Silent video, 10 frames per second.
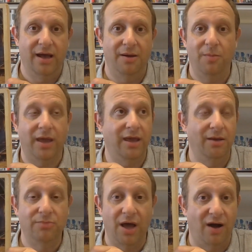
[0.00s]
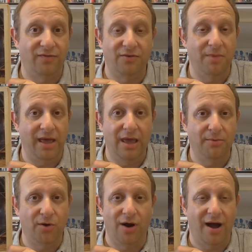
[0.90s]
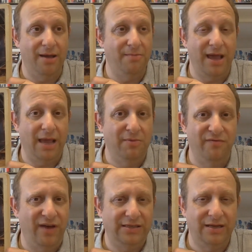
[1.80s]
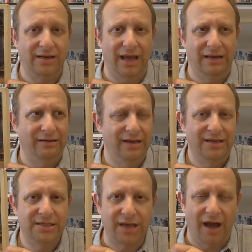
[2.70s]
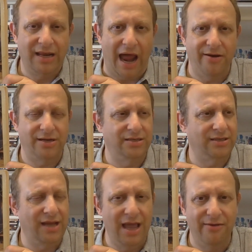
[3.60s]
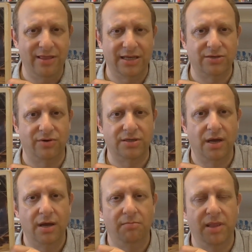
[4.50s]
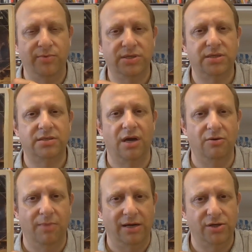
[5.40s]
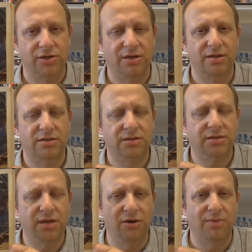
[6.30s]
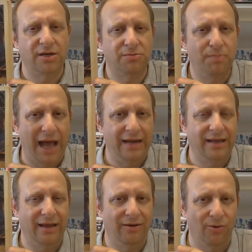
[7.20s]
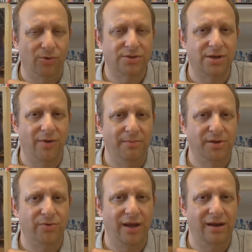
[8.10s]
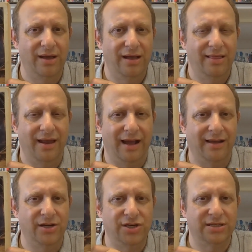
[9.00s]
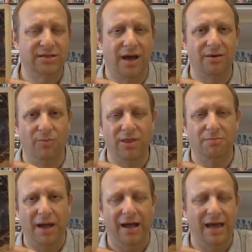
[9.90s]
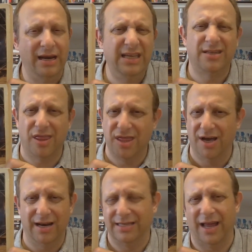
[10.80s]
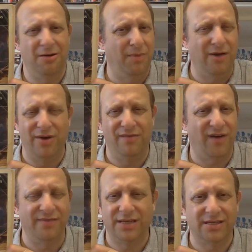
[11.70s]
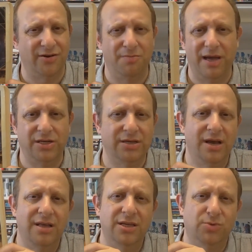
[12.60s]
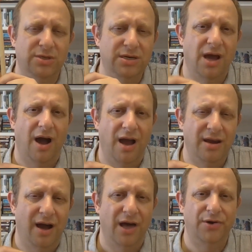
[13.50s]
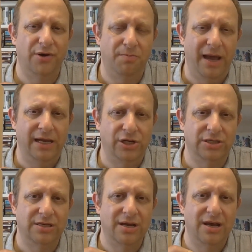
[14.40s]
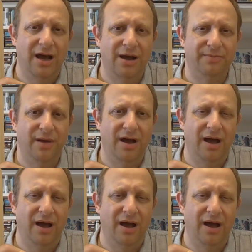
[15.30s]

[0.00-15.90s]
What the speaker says: making him laugh and making him cry, making him invested in side characters and hearing their stories. But there was so much padding also in between that I could have just done with about at least a third less. I don't mind reading 500-600 pages. This was 900 pages, and